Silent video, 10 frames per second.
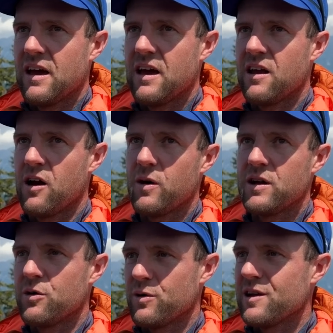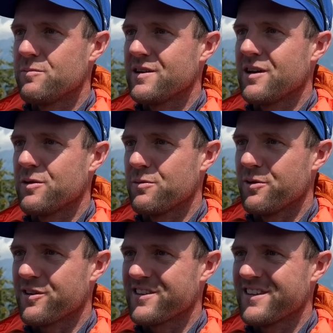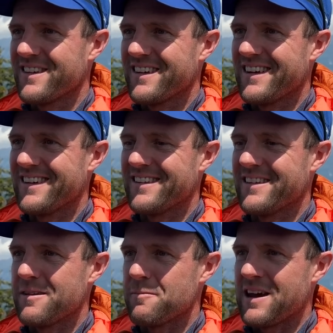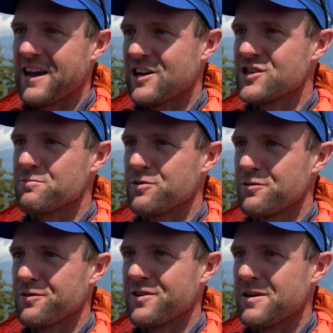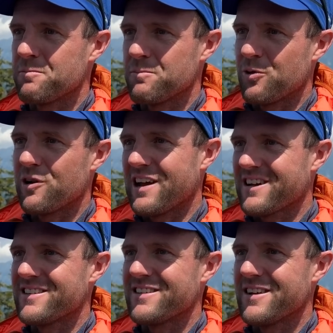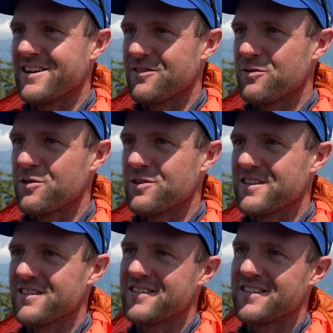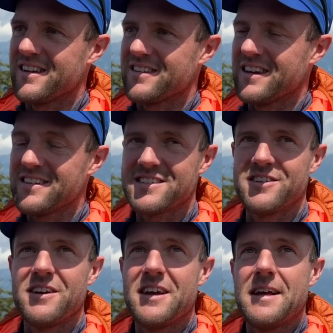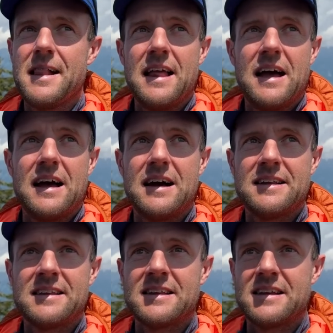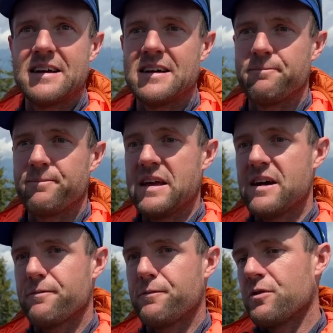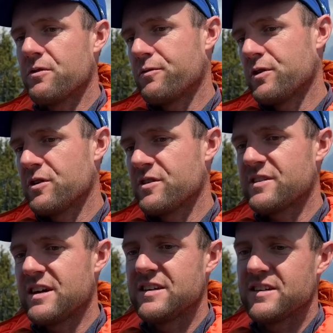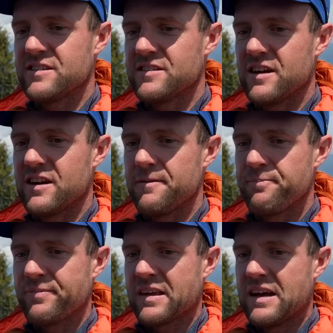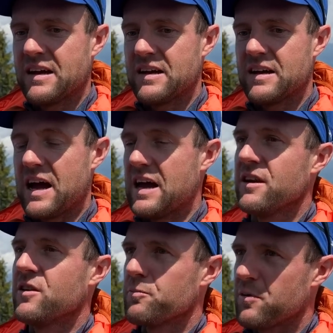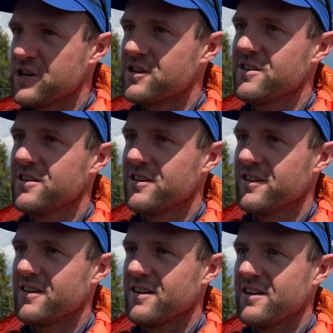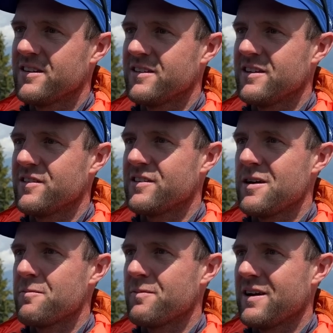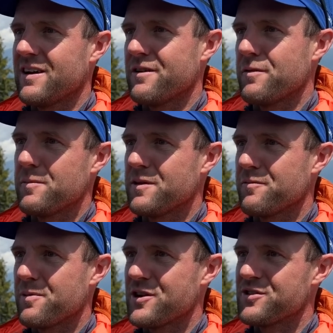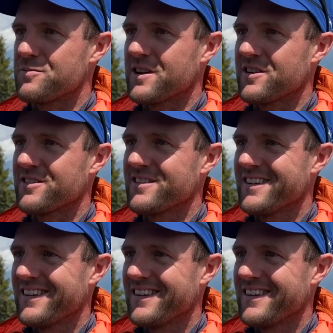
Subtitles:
And now I know a little bit how it works. And my English improved, so I'm more relaxed in the interviews and things. So, and for the other side, it's I had not pressure. And this time I have a bit of pressure because